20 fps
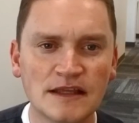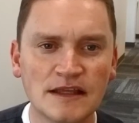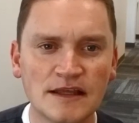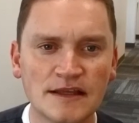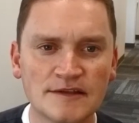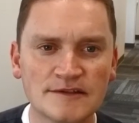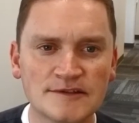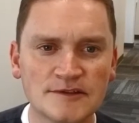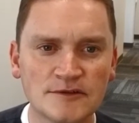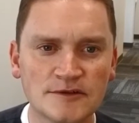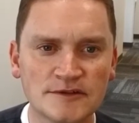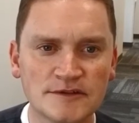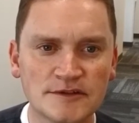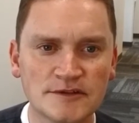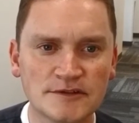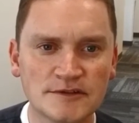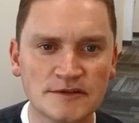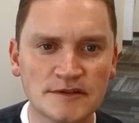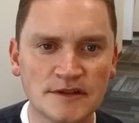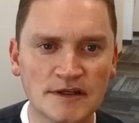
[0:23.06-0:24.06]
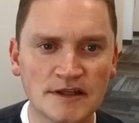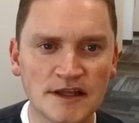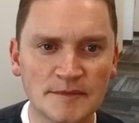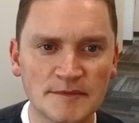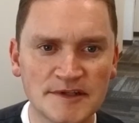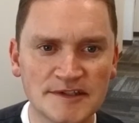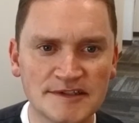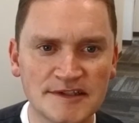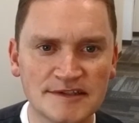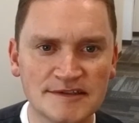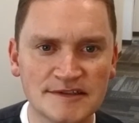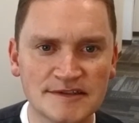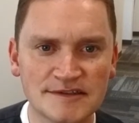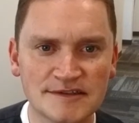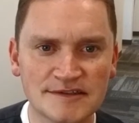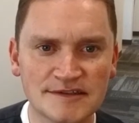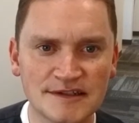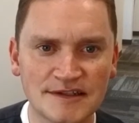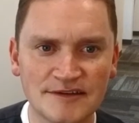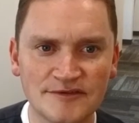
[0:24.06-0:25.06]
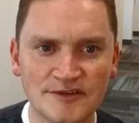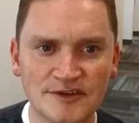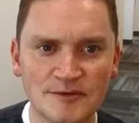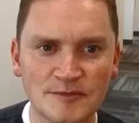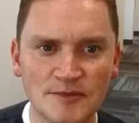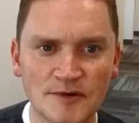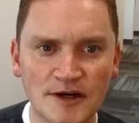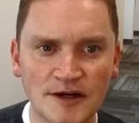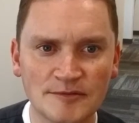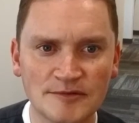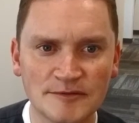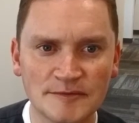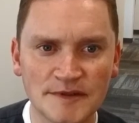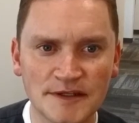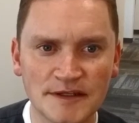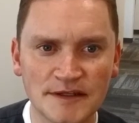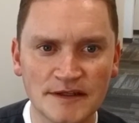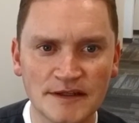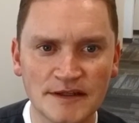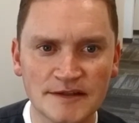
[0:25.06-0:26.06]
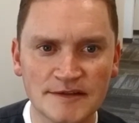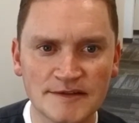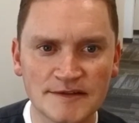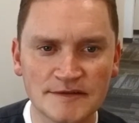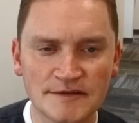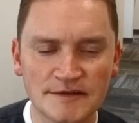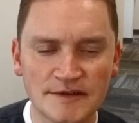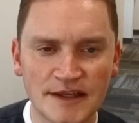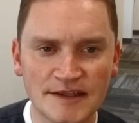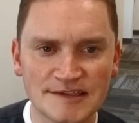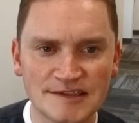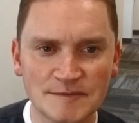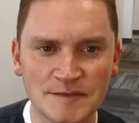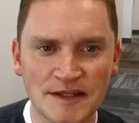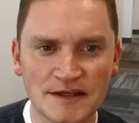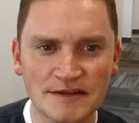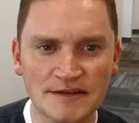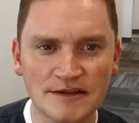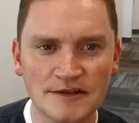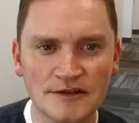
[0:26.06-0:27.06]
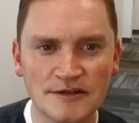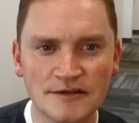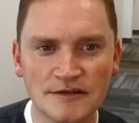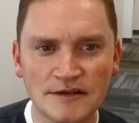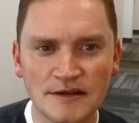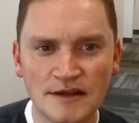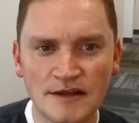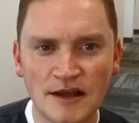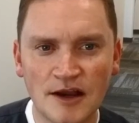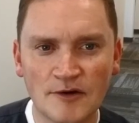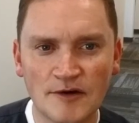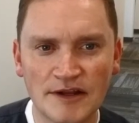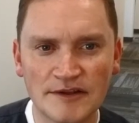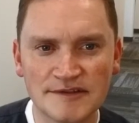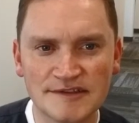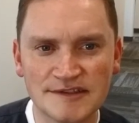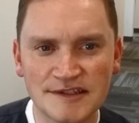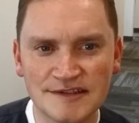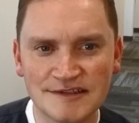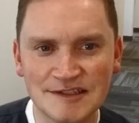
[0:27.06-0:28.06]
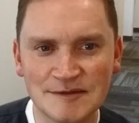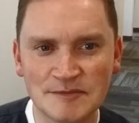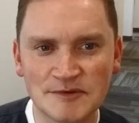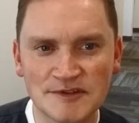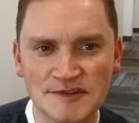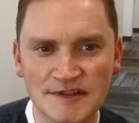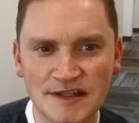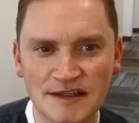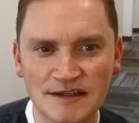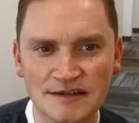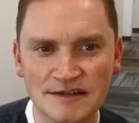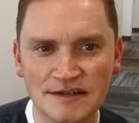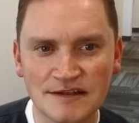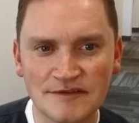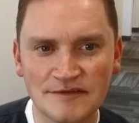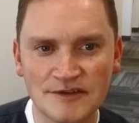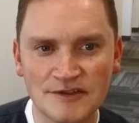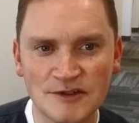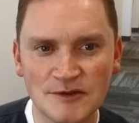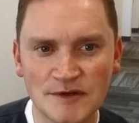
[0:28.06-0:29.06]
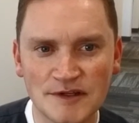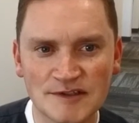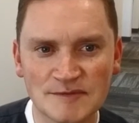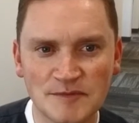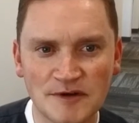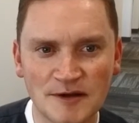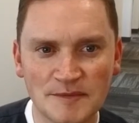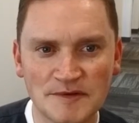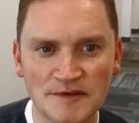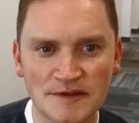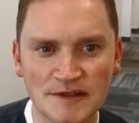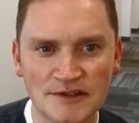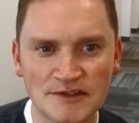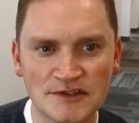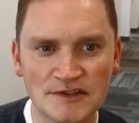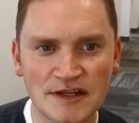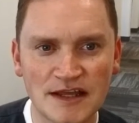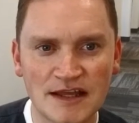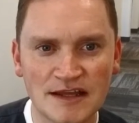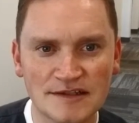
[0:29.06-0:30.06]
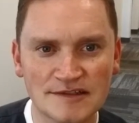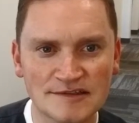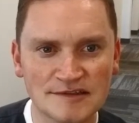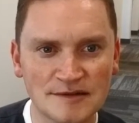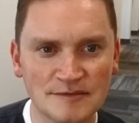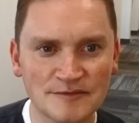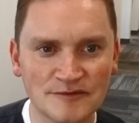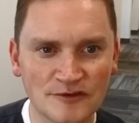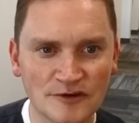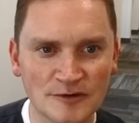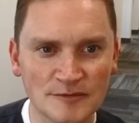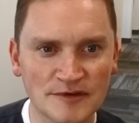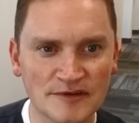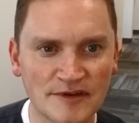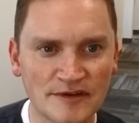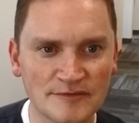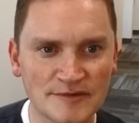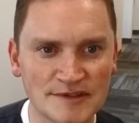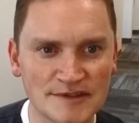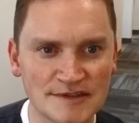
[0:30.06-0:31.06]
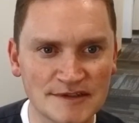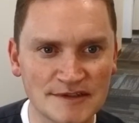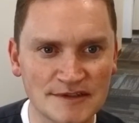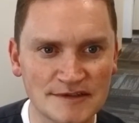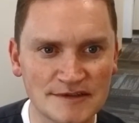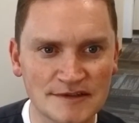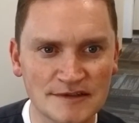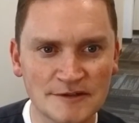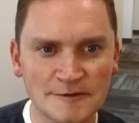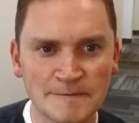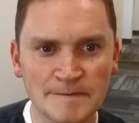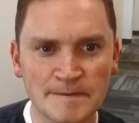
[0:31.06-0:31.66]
And so gum disease is a significant problem, and it's estimated that around 60% of the US population has some form of gum disease.